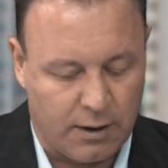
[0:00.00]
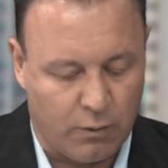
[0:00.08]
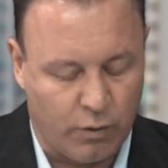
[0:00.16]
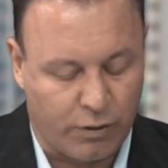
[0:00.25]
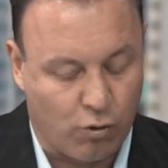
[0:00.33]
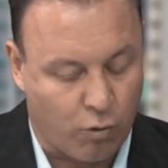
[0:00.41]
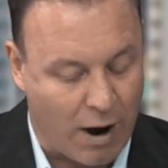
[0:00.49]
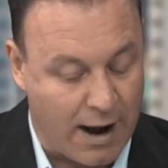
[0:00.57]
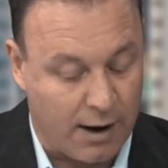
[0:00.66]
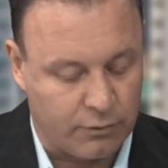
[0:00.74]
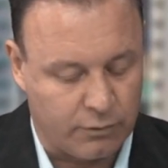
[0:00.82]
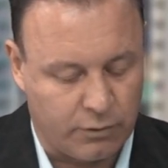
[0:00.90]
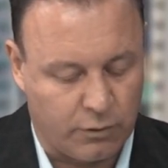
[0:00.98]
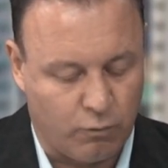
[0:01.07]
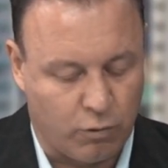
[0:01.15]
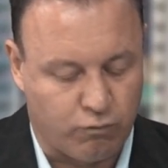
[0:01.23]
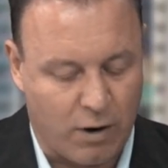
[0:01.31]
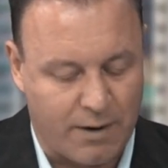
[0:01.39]
with ground
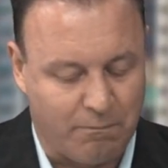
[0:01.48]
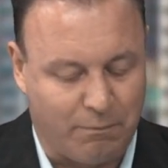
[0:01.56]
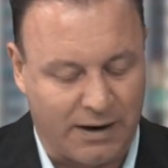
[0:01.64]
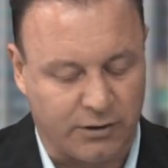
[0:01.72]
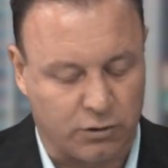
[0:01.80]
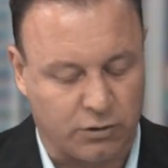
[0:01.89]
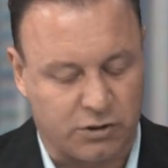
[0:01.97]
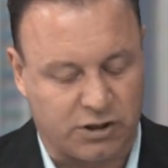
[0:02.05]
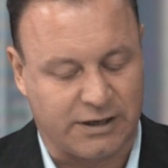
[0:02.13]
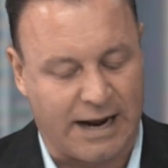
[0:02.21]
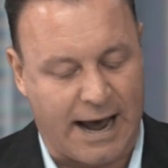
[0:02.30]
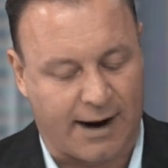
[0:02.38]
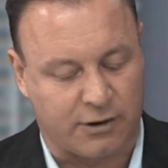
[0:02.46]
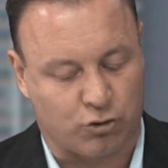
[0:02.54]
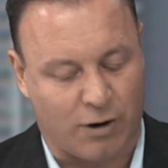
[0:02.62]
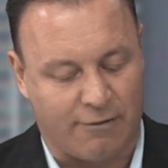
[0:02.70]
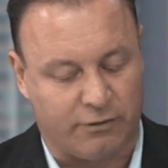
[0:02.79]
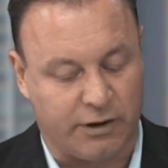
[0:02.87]
were run bundled or stacked
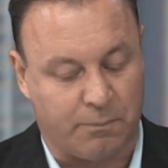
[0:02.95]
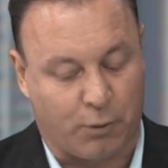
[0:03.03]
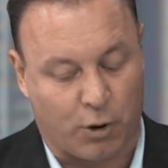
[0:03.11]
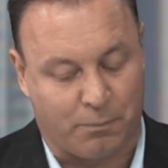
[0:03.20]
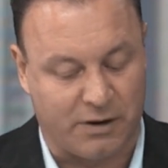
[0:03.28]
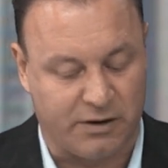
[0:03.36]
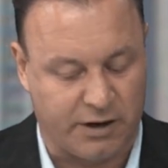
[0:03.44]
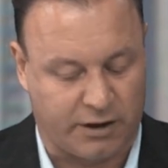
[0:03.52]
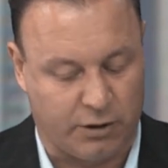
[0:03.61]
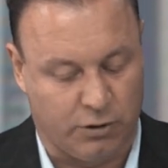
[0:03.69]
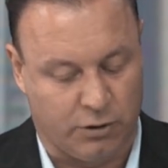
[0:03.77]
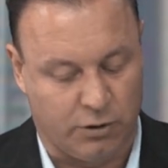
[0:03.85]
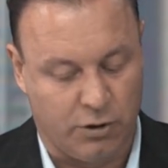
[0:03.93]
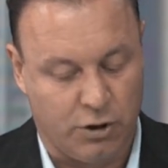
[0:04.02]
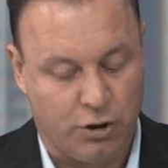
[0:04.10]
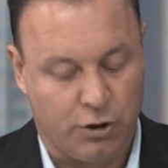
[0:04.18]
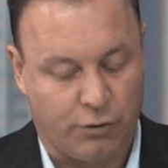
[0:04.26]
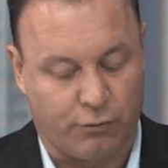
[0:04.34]
traveling perpendicular
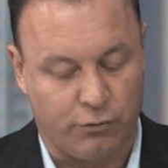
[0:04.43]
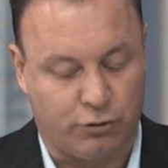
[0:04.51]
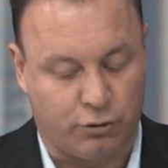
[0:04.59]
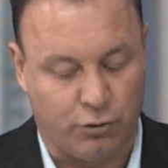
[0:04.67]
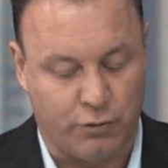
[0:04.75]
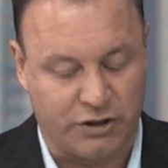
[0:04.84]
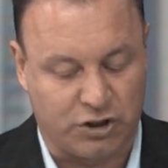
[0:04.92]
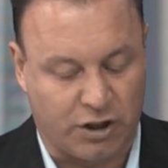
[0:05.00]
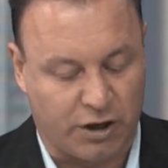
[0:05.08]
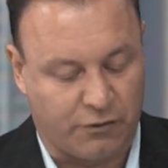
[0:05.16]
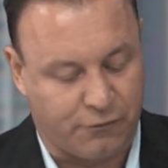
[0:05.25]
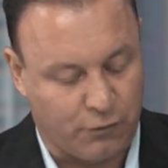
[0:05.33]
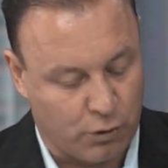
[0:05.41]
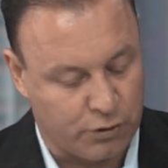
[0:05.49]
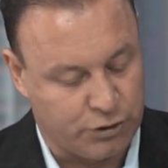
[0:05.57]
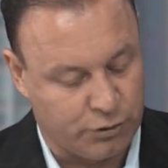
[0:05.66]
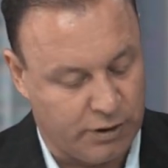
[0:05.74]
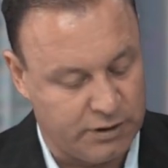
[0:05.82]
through 2-inch thick floor
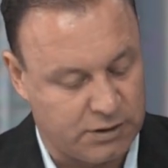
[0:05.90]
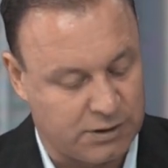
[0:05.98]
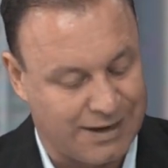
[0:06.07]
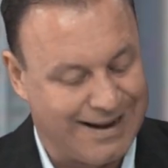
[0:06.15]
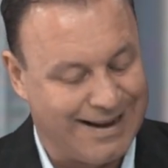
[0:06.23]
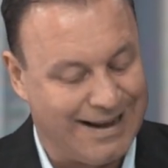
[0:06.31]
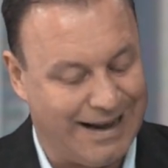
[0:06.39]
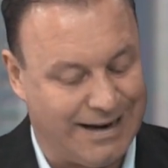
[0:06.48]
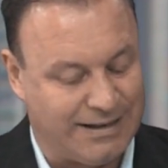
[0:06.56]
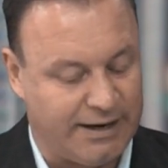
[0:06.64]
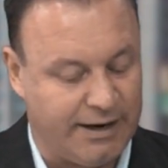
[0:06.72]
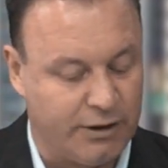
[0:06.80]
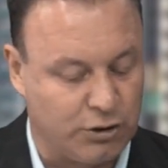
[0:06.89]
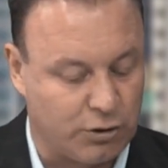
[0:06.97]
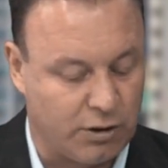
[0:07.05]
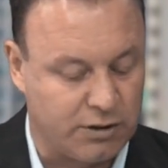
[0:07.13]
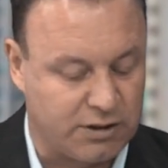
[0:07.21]
joists, 18-inch on